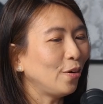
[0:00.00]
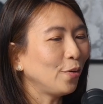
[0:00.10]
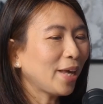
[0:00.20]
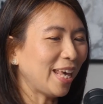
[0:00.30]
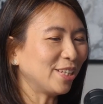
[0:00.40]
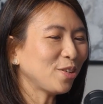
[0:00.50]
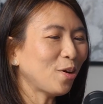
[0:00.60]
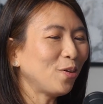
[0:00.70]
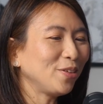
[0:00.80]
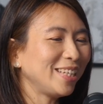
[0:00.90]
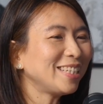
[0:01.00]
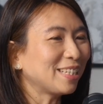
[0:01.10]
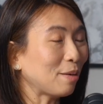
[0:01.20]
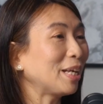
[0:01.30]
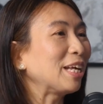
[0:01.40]
Okay, so this is
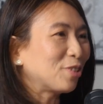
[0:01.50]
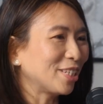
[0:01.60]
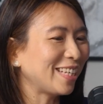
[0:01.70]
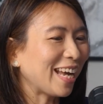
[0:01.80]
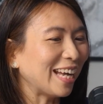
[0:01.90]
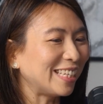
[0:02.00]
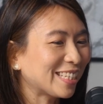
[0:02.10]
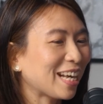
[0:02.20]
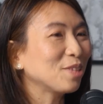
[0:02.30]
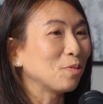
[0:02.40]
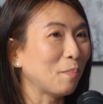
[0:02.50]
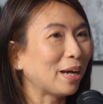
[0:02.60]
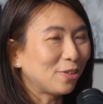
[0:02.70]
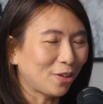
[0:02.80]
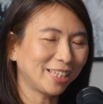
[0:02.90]
something interesting I discussed with my
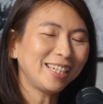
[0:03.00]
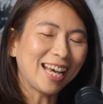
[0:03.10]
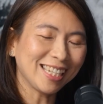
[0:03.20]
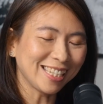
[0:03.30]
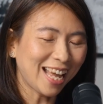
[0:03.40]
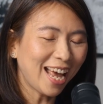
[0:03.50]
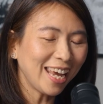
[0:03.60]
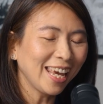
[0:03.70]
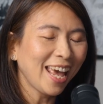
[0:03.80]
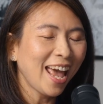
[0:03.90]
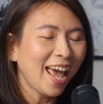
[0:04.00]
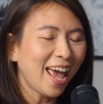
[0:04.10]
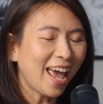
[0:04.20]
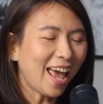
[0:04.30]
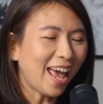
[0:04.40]
daughter last night.
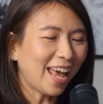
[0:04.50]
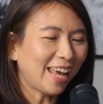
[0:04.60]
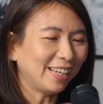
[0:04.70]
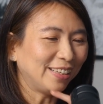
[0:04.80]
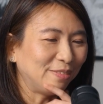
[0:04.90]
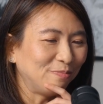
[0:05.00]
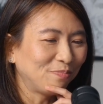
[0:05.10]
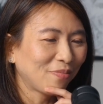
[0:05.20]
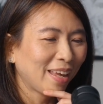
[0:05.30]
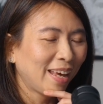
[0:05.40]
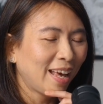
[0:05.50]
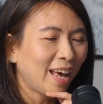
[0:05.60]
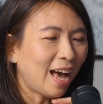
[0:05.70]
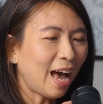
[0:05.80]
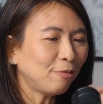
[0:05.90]
And
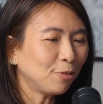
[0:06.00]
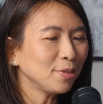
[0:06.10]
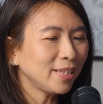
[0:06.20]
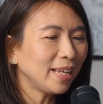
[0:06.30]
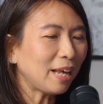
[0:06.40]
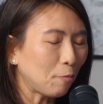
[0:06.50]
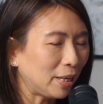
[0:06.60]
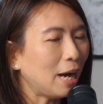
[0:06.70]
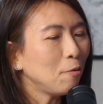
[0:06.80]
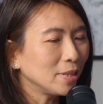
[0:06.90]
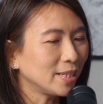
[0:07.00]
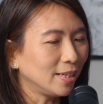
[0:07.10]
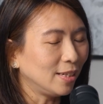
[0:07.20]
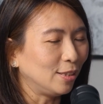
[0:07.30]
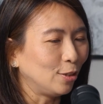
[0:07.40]
I have to say that when I was
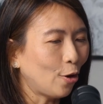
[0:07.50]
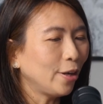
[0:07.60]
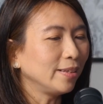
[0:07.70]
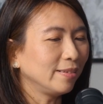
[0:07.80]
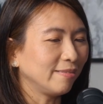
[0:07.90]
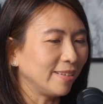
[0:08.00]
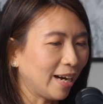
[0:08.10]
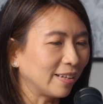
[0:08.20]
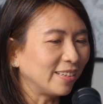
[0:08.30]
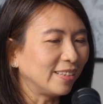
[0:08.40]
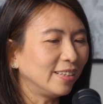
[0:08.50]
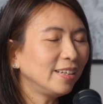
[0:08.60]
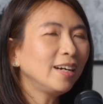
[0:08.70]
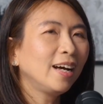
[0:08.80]
a lot younger,